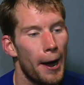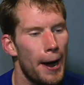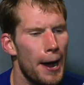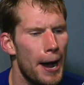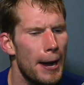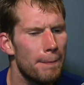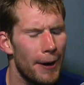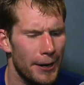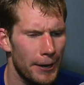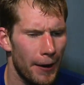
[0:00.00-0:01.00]
Um,
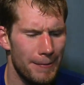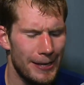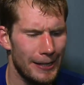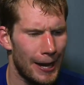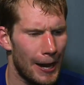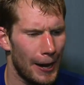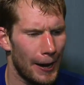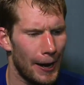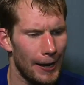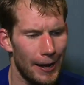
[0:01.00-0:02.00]
I don't know. I mean,
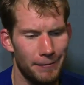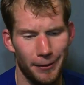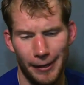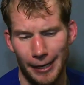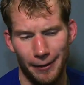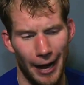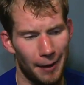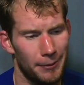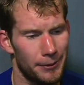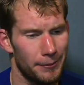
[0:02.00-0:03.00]
I have no idea what
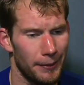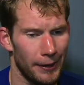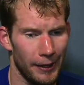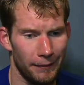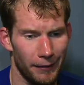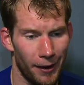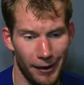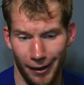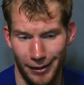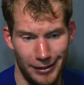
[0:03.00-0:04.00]
happened to him. Um,
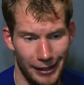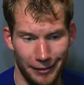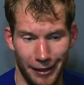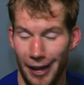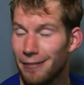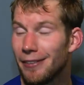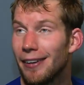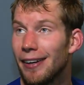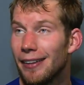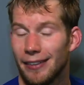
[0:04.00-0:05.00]
honestly, I, I, haven't
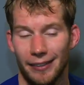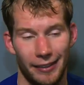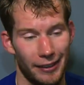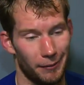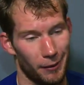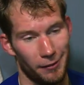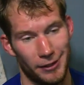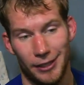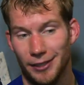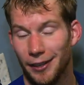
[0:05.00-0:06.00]
heard anything. Um,
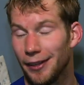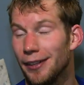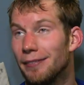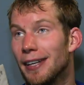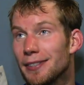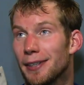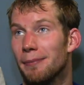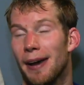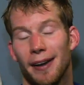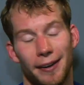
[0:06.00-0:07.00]
obviously, it's not good if he hasn't come
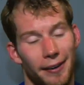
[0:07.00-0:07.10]
back.